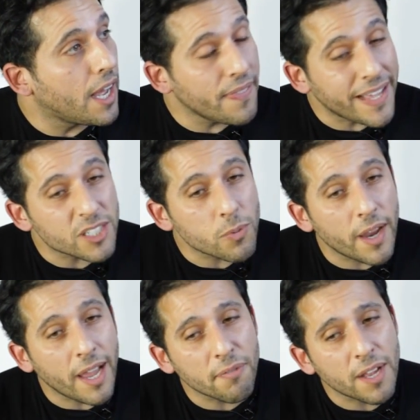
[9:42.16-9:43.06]
And that's
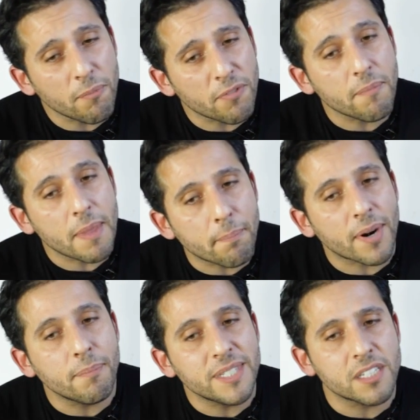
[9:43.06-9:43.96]
why I've come from the
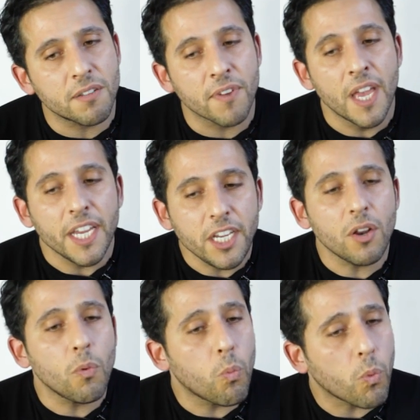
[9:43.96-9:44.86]
premise of,
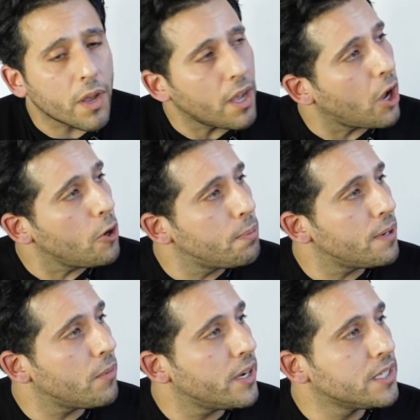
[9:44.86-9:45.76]
well, you had this game
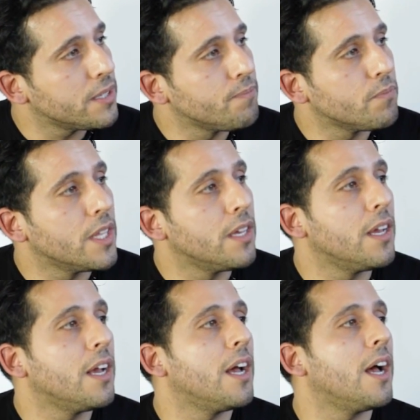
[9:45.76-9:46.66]
changer, right,
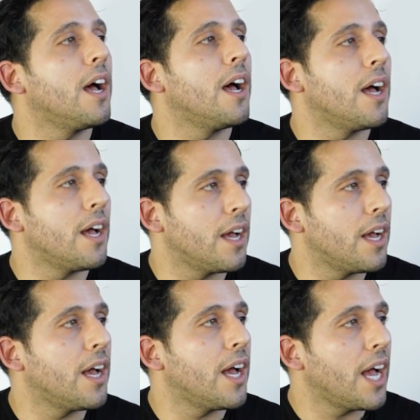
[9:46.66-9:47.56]
in terms of what you do.